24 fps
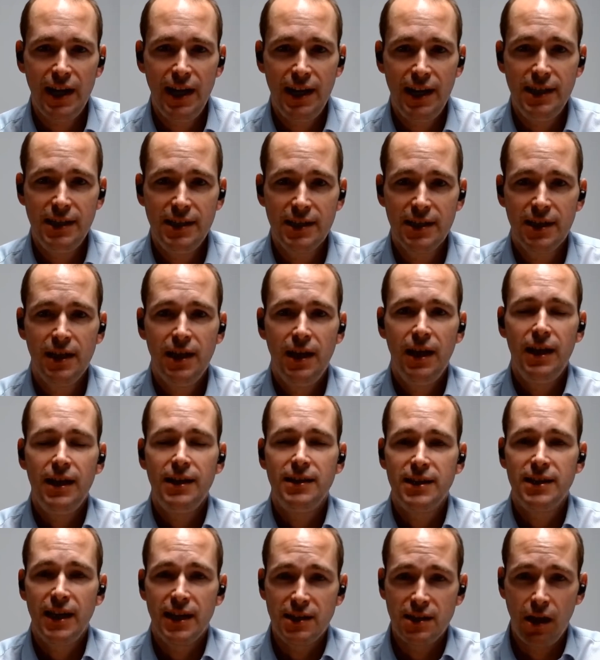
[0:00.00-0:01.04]
heat,
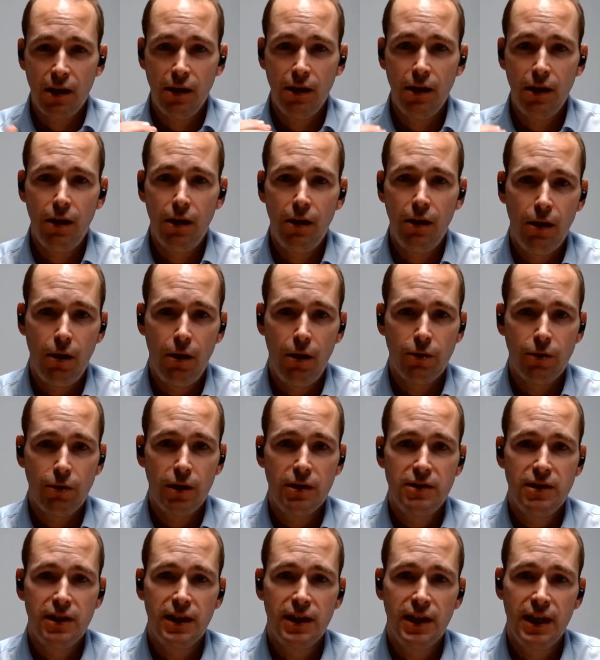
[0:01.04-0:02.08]
it takes a lot longer
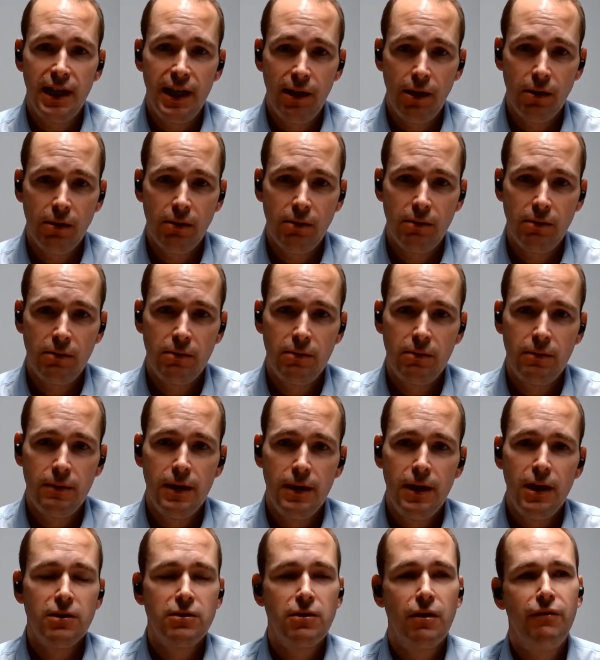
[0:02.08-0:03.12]
to kill.
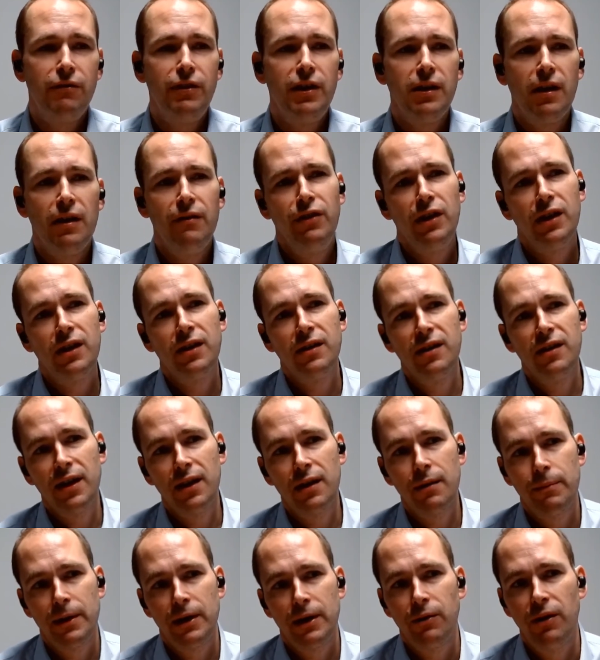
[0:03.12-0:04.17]
So if you can
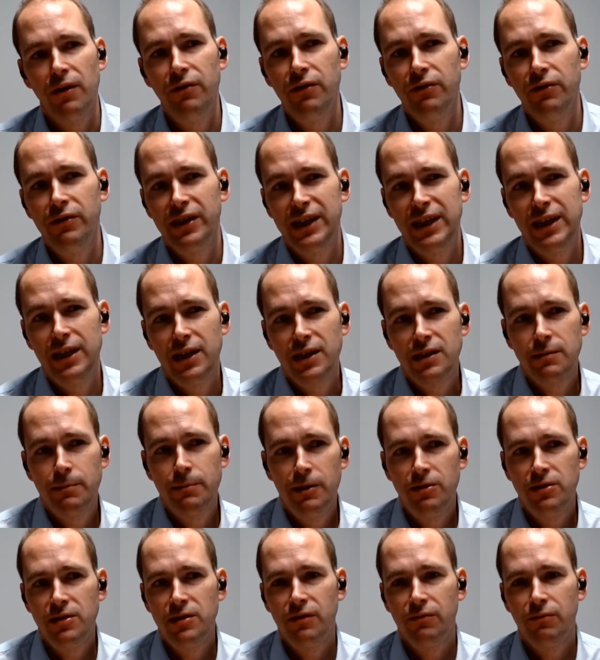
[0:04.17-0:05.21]
think about, if you've had any
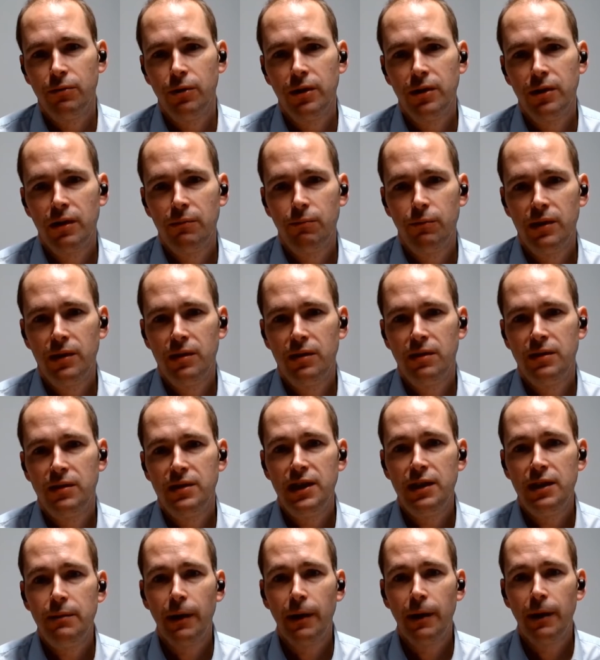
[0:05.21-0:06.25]
experience of working with
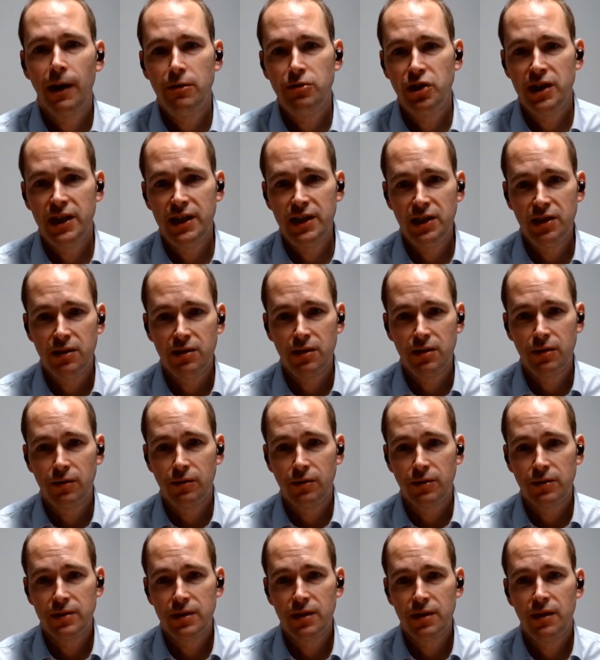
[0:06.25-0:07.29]
deep hydrogenation
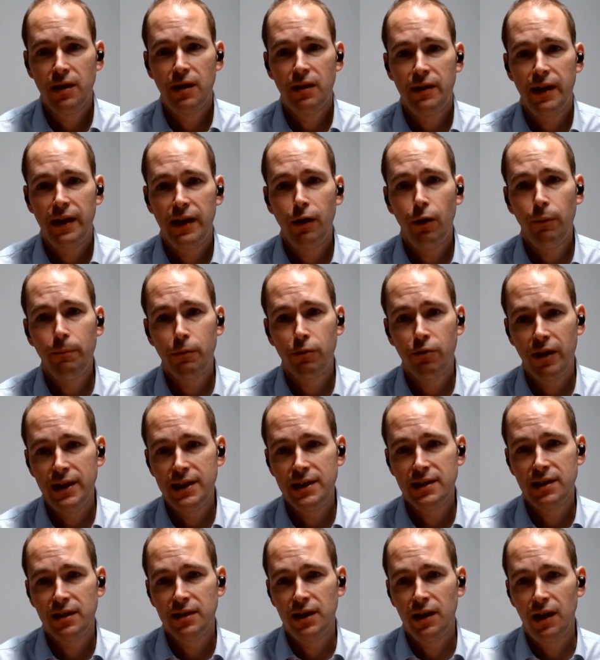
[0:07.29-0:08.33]
tunnels, they
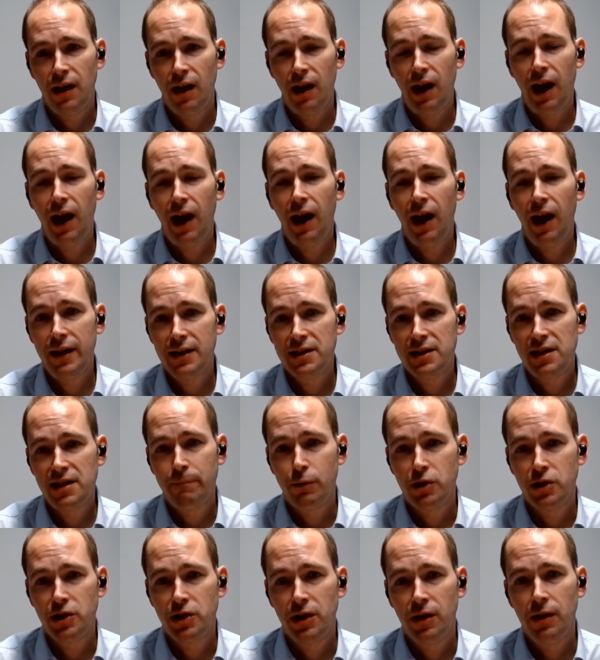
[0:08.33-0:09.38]
operate at a higher
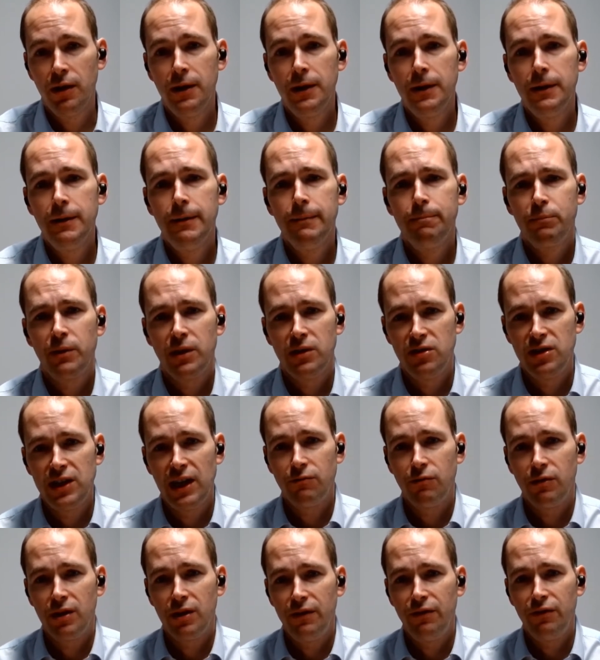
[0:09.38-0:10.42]
temperature,
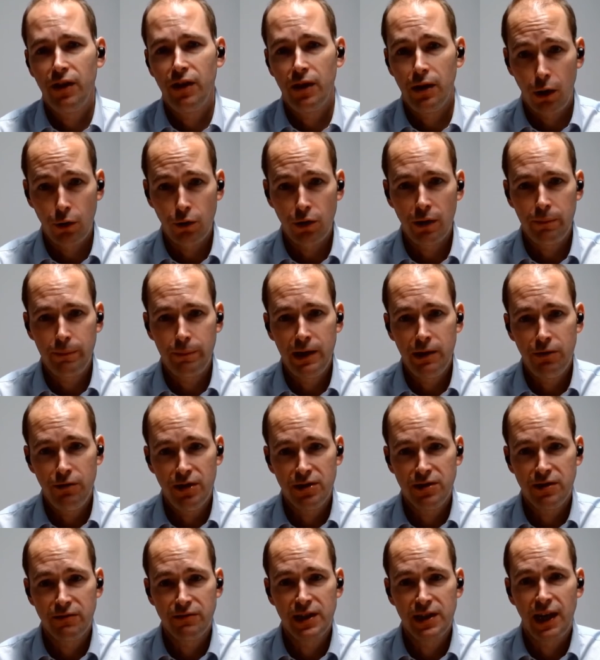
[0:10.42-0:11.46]
generally for longer
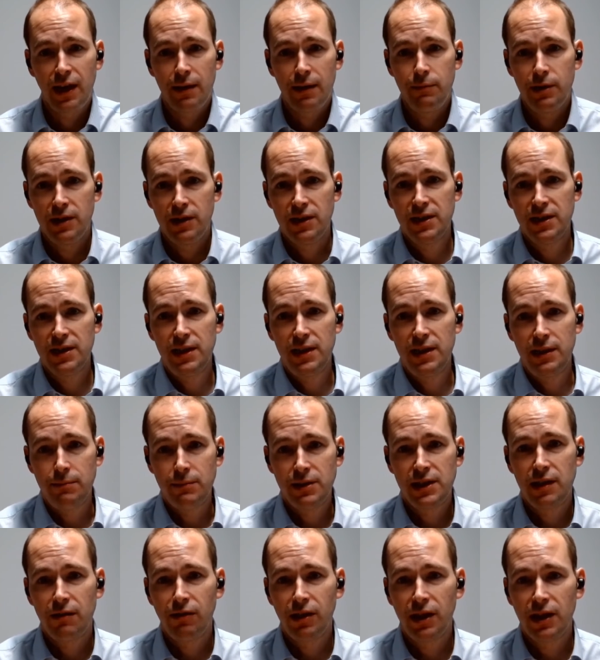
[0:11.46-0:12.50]
periods of time than the steam
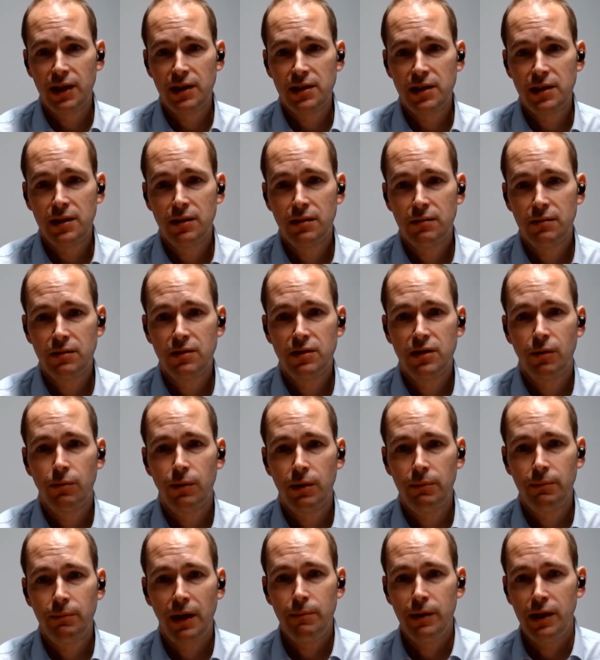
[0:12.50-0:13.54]
sterilizer. So
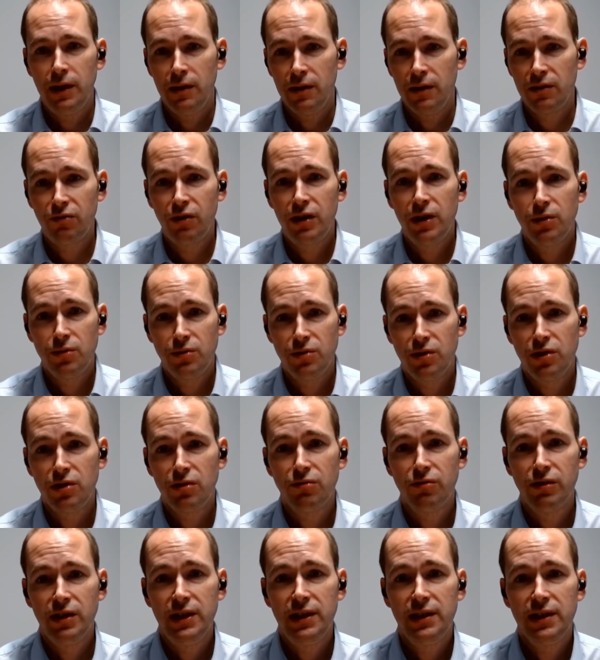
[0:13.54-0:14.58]
we might be at 300
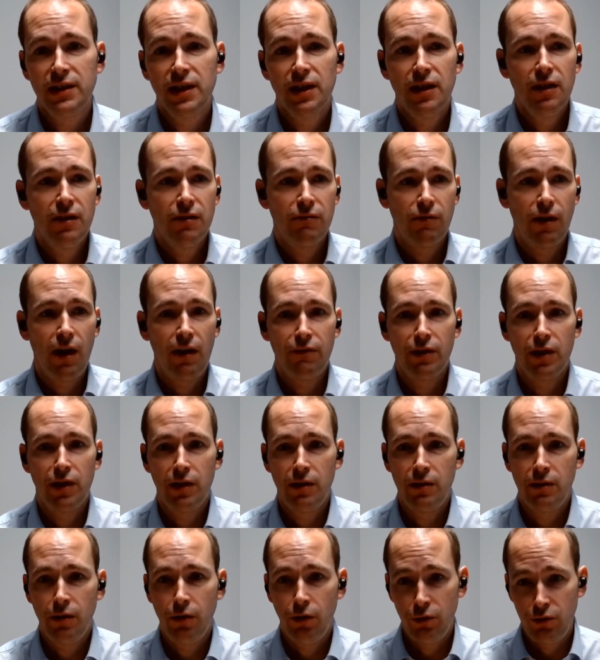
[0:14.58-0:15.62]
degrees rather
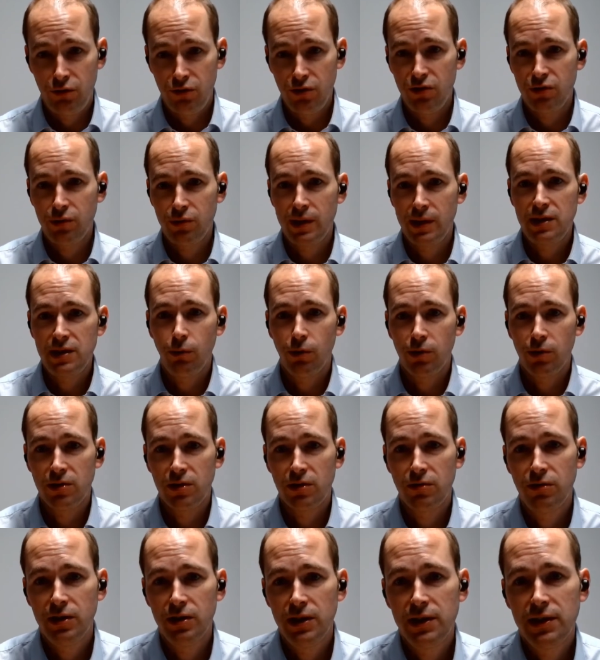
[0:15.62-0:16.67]
than 121
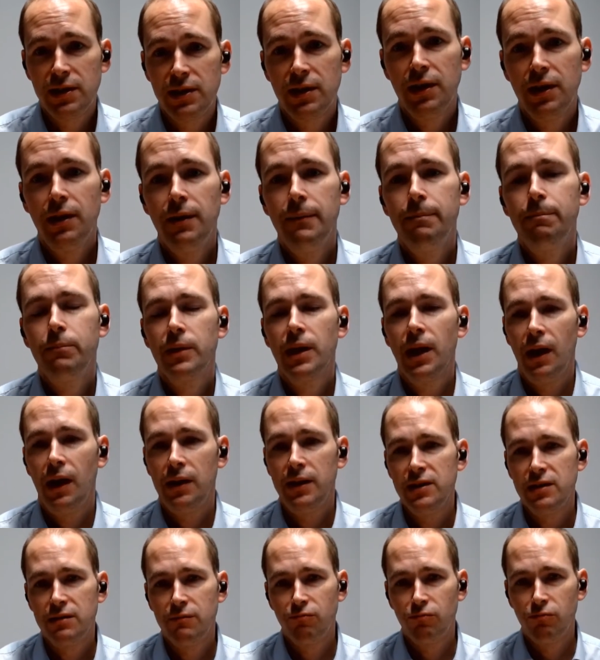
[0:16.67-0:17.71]
degrees. And
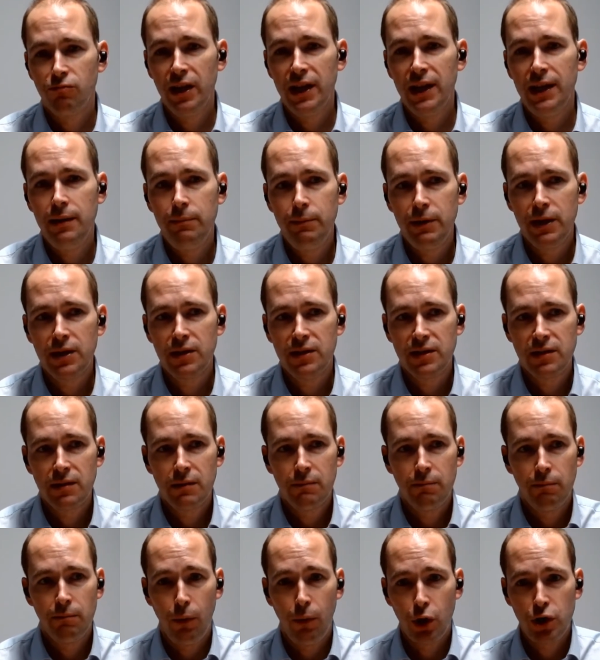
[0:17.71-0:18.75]
it's really
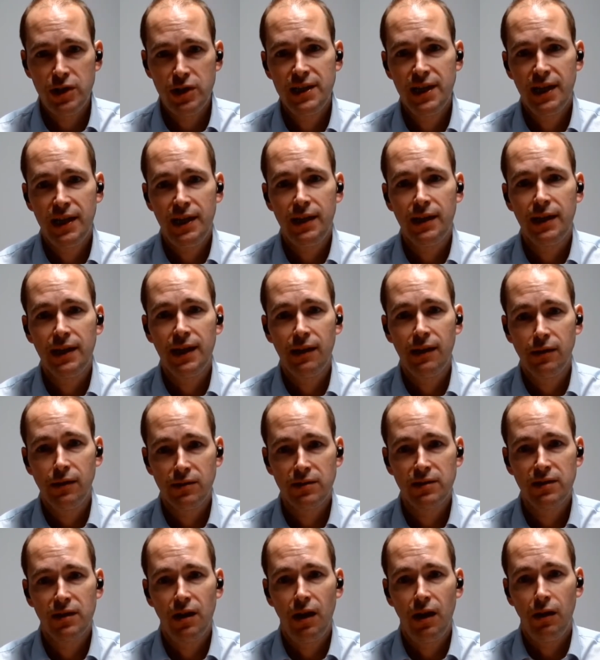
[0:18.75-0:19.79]
because moist heat
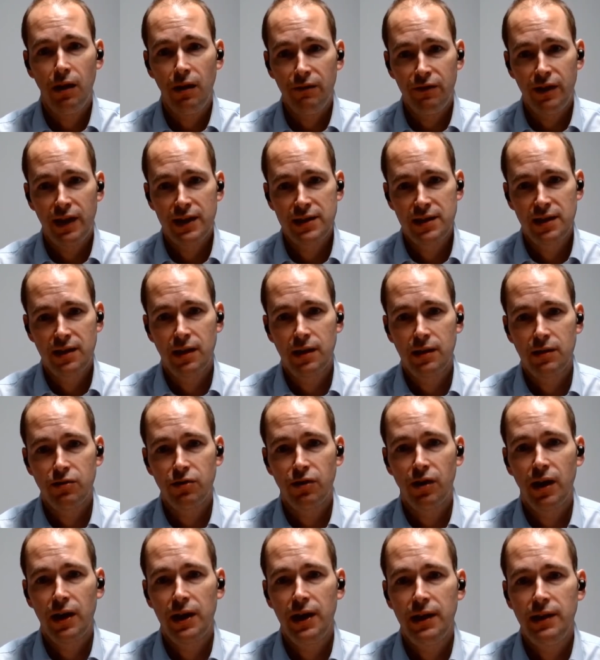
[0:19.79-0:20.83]
kills a lot faster than
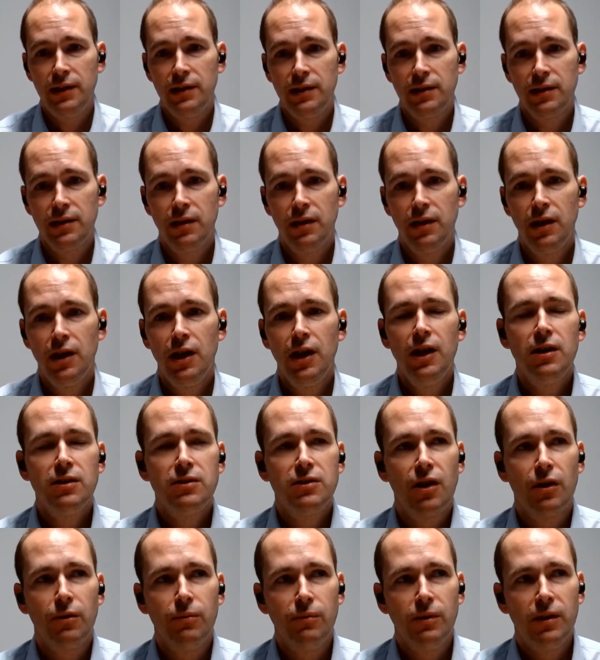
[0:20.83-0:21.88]
dry heat.
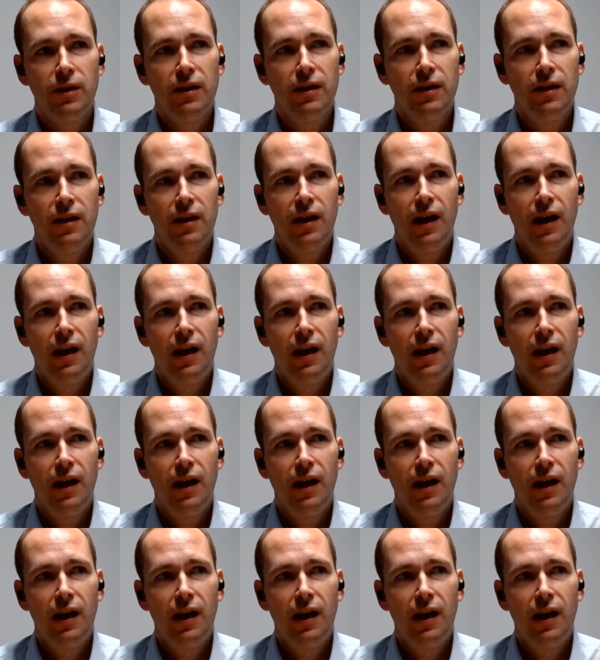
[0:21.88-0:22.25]
So